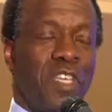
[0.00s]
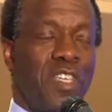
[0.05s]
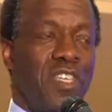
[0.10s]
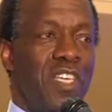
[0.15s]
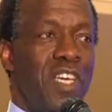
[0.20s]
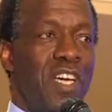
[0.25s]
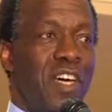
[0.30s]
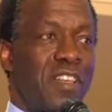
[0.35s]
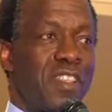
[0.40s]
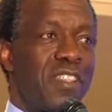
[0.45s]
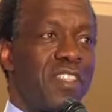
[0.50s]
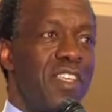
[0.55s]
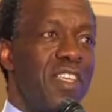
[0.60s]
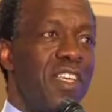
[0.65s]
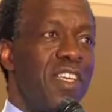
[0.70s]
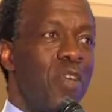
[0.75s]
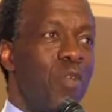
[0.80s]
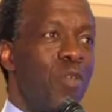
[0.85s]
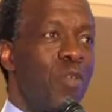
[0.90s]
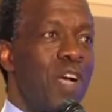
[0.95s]

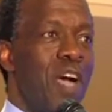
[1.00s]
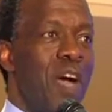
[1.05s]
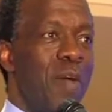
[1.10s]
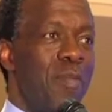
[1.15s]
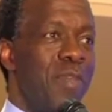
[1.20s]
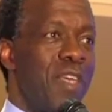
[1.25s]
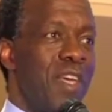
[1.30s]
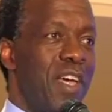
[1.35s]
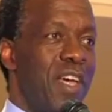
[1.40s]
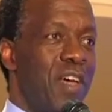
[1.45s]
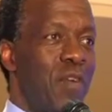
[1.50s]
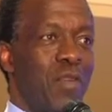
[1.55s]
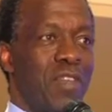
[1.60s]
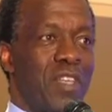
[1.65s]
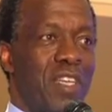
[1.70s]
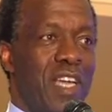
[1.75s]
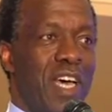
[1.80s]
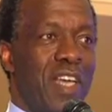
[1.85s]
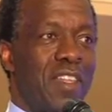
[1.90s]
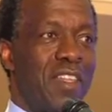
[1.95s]
DRC who come here
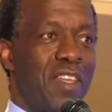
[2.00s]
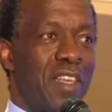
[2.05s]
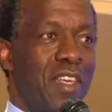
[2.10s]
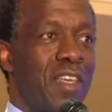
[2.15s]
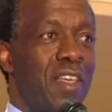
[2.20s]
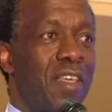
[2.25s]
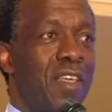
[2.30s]
with nothing,